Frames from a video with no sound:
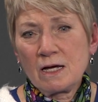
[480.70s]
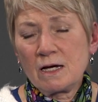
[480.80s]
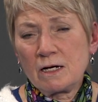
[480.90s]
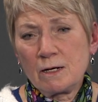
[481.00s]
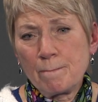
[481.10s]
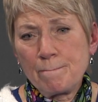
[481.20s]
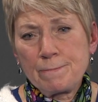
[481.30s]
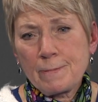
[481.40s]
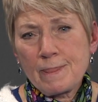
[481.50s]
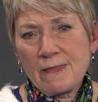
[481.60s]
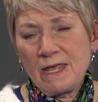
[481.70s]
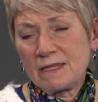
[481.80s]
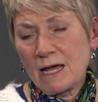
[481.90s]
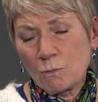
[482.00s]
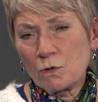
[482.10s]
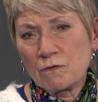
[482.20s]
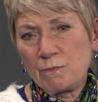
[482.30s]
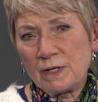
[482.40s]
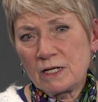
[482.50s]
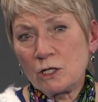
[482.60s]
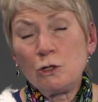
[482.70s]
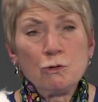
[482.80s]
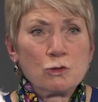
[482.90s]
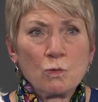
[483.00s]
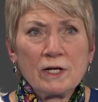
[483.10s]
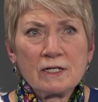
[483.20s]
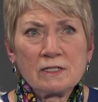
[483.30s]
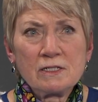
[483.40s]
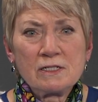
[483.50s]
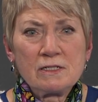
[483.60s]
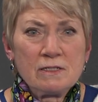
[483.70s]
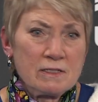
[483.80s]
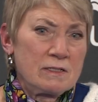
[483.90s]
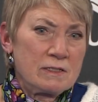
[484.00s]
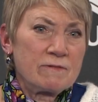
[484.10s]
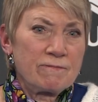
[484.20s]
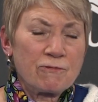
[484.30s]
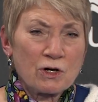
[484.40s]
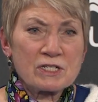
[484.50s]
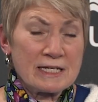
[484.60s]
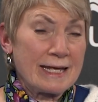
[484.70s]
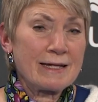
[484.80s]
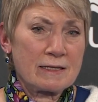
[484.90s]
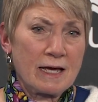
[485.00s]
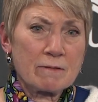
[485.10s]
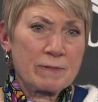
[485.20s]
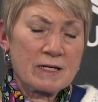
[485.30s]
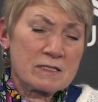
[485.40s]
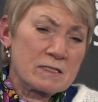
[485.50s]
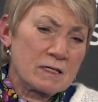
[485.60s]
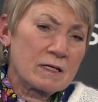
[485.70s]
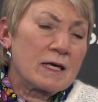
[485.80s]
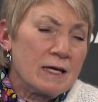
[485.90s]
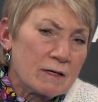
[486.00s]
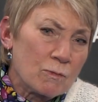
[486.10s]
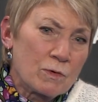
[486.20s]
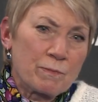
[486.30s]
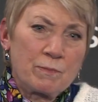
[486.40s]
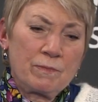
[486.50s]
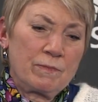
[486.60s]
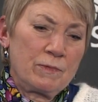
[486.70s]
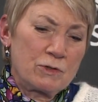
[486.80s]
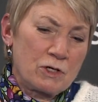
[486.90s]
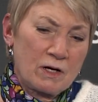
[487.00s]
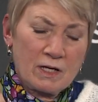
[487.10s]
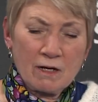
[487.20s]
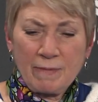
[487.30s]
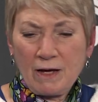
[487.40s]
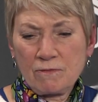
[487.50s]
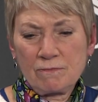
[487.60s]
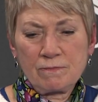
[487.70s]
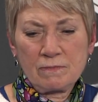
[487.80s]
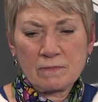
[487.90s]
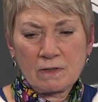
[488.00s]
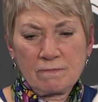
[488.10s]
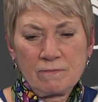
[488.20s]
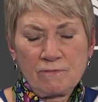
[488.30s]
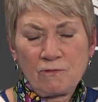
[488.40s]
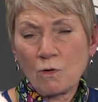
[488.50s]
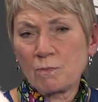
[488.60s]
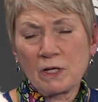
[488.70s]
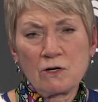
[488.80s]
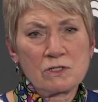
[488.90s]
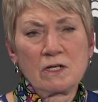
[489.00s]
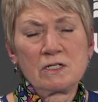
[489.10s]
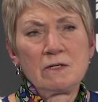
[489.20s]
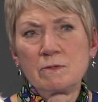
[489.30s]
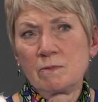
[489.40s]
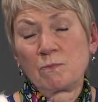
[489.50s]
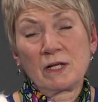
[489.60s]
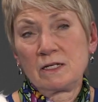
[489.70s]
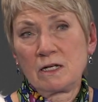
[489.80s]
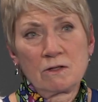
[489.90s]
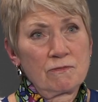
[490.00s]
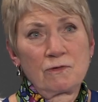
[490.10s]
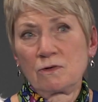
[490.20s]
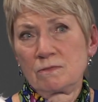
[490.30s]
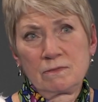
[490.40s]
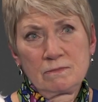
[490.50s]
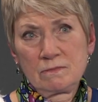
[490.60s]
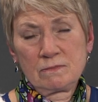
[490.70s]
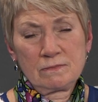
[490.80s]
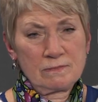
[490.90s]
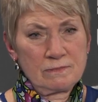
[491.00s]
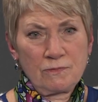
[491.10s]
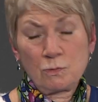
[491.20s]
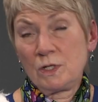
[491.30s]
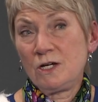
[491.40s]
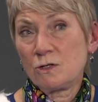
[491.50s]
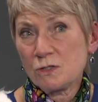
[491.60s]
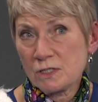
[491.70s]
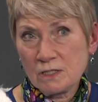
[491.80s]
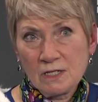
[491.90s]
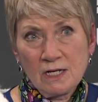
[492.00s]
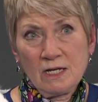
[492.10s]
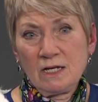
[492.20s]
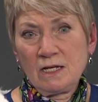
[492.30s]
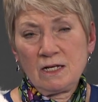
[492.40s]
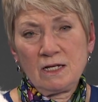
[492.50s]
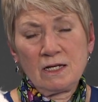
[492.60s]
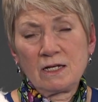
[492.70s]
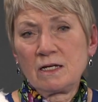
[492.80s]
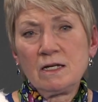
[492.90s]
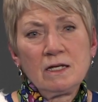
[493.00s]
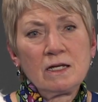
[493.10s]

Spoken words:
And that would have been a huge win for us to get that because, again, you're talking about 4 players on that team that have played together for 3 years. And